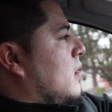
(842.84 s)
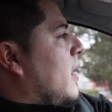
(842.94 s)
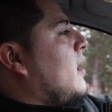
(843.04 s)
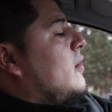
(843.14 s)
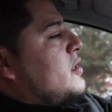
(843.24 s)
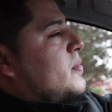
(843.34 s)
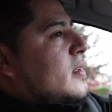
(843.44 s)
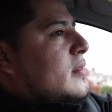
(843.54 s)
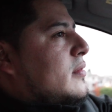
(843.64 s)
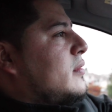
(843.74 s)
Yeah, garage built.
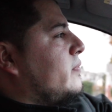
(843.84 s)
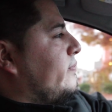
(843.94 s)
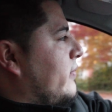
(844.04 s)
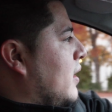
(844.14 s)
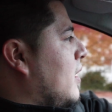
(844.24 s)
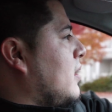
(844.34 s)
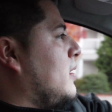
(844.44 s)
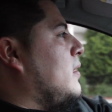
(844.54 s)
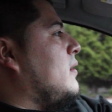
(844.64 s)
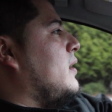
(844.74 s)
Yeah,
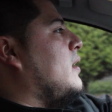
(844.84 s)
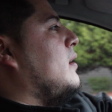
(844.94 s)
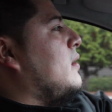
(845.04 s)
literally.